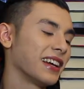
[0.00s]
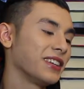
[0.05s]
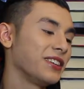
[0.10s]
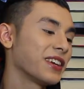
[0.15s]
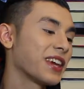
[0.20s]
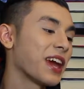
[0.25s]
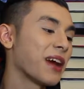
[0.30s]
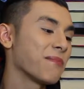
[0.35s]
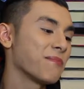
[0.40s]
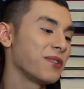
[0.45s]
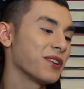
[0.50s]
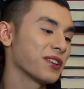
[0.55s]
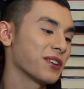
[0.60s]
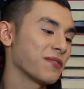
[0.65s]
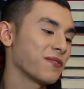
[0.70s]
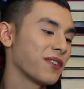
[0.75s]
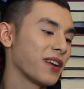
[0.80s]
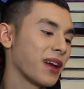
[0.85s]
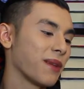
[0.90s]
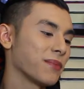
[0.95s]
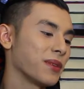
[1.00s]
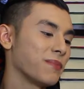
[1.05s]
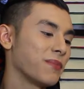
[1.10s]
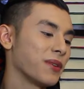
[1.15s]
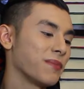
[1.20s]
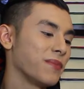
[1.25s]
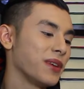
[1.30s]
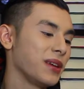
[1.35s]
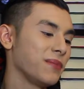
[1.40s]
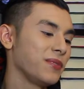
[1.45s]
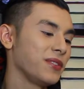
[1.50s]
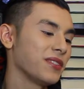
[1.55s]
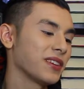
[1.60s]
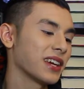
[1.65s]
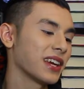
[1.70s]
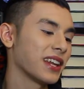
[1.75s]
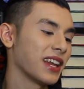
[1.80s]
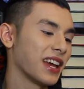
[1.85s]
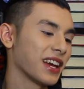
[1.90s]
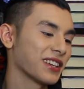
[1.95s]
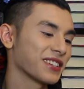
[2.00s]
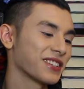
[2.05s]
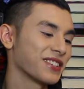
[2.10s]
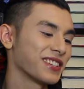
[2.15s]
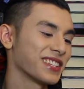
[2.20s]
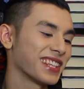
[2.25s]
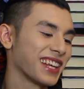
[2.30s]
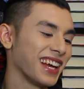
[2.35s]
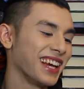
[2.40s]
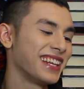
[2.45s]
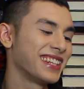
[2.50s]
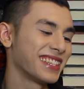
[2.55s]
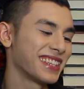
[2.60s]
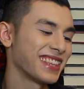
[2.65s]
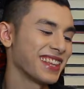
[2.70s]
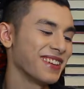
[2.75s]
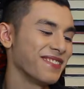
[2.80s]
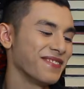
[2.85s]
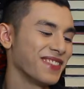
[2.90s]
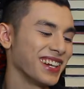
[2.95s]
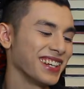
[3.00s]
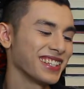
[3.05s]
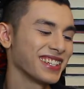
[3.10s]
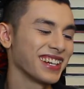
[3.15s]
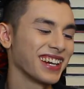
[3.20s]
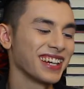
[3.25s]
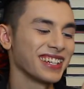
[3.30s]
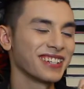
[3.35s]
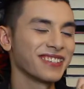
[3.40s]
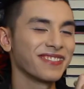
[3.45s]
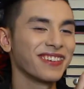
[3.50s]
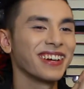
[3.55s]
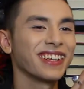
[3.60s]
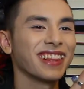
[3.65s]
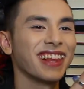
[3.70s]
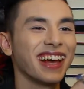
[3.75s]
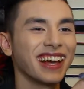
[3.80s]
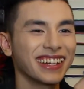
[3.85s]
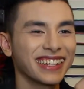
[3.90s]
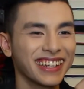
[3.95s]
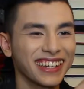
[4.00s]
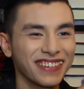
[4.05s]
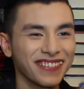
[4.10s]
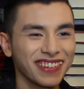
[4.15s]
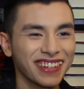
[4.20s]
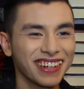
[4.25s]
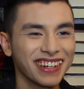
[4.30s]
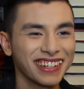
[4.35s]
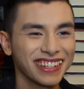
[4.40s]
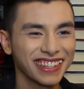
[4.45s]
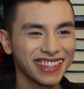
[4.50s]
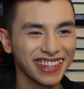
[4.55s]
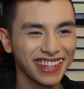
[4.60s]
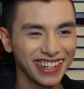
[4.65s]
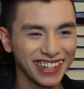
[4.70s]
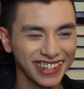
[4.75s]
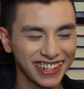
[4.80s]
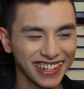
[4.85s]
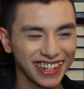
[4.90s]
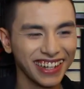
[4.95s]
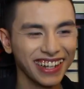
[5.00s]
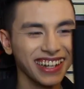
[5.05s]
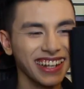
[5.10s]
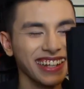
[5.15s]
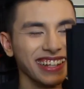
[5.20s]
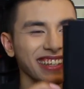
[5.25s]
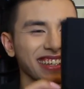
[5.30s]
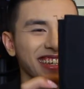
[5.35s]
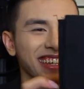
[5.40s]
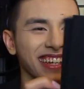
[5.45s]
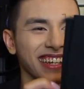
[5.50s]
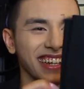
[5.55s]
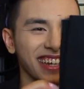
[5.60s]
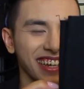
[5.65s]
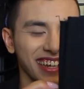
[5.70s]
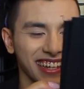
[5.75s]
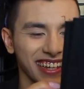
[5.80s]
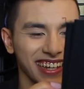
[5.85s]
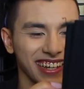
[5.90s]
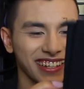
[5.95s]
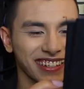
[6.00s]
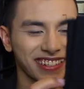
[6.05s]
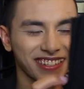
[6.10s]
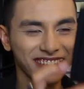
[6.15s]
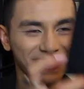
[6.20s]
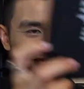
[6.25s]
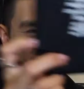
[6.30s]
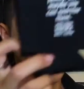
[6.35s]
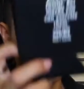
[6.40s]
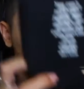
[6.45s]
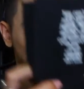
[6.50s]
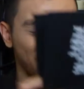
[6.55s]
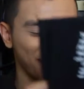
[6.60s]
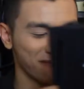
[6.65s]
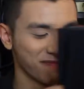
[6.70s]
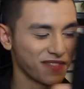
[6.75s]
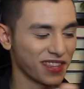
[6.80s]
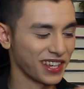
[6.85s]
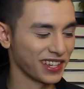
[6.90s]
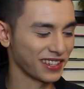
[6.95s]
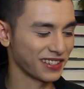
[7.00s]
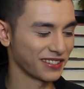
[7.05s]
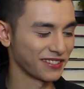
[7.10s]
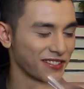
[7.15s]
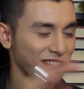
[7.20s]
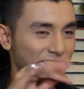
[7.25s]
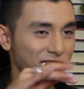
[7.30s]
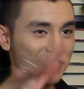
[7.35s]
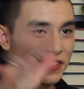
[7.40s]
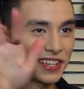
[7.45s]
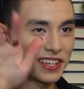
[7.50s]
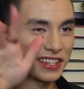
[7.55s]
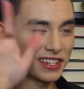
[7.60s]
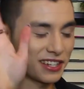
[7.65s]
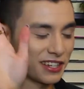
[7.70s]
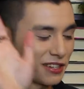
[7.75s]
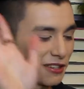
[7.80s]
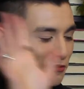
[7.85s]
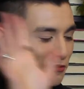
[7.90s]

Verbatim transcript: You can't pick your family, but maybe you can exercise them. White Trash Warlock, David R. Slayton. You can exer, um, like, do the,